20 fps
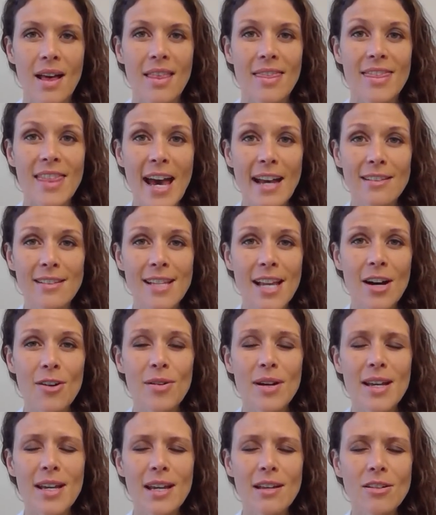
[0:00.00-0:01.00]
That's how
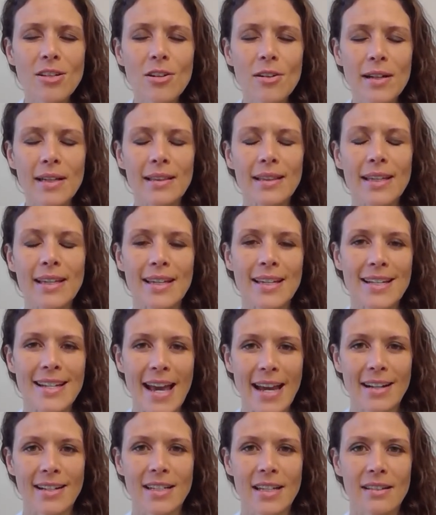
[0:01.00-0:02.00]
intricately
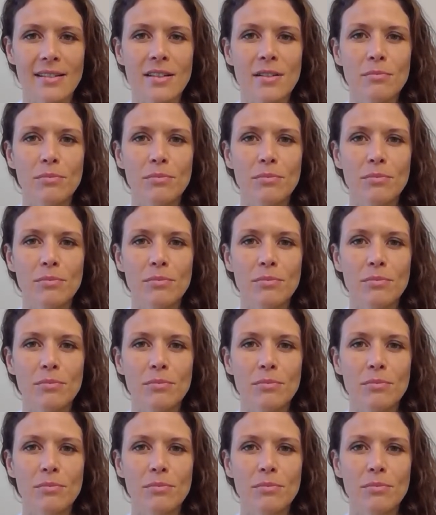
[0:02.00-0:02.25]
connected